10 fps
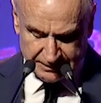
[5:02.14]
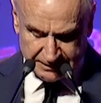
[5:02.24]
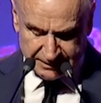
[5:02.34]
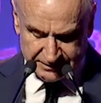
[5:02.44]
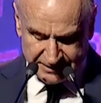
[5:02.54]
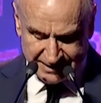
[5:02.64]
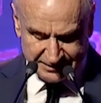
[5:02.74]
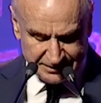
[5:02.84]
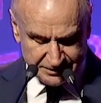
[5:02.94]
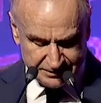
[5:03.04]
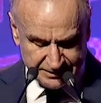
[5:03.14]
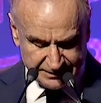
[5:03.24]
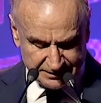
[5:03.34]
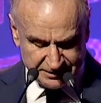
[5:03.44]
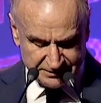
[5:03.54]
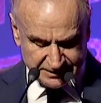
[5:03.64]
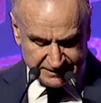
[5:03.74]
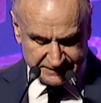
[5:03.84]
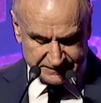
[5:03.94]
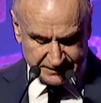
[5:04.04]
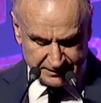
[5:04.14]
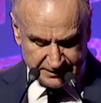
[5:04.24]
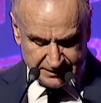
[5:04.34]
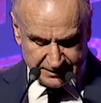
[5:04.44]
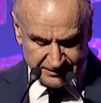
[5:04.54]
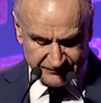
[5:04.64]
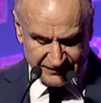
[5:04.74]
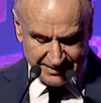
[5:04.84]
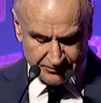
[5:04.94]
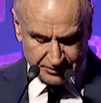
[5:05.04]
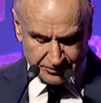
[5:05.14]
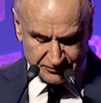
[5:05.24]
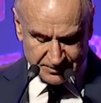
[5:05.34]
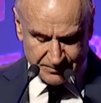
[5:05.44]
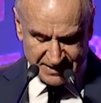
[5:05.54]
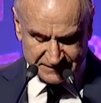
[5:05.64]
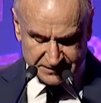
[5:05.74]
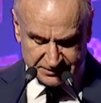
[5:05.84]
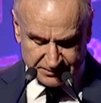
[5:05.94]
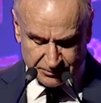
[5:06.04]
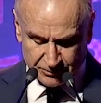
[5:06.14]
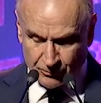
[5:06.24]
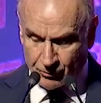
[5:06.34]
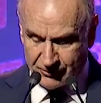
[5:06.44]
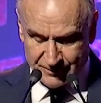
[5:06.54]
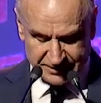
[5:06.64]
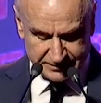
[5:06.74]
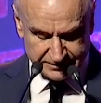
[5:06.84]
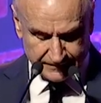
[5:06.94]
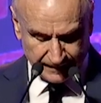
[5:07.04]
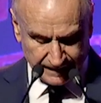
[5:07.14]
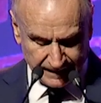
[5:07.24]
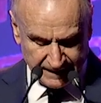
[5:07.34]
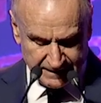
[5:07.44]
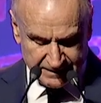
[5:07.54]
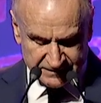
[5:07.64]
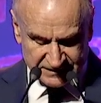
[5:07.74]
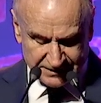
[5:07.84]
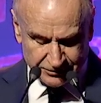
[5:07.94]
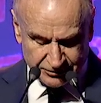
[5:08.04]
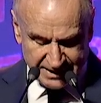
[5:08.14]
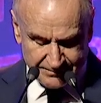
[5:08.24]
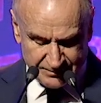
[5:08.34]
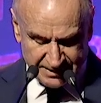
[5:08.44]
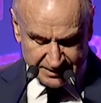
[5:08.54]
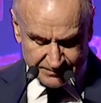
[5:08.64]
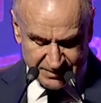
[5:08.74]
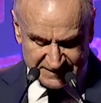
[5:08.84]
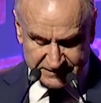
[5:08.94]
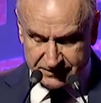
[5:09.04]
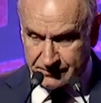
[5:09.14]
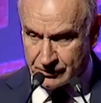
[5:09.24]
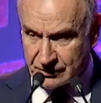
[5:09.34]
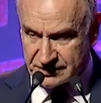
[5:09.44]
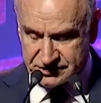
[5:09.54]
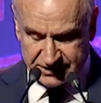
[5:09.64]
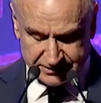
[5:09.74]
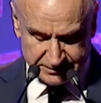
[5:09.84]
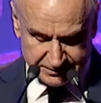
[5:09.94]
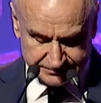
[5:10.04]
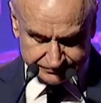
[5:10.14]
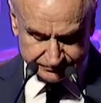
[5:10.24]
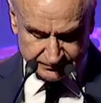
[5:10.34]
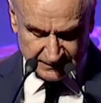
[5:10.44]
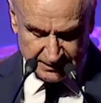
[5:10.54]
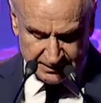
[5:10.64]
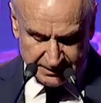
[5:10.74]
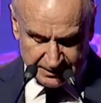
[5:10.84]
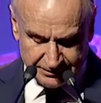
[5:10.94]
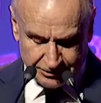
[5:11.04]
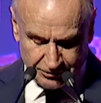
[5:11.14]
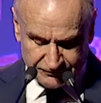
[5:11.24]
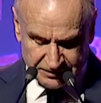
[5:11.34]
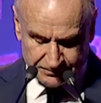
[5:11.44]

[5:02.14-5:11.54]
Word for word: and are in the interest in favor of the basketball movement. Sandro Gamba, a basketball legend, and off the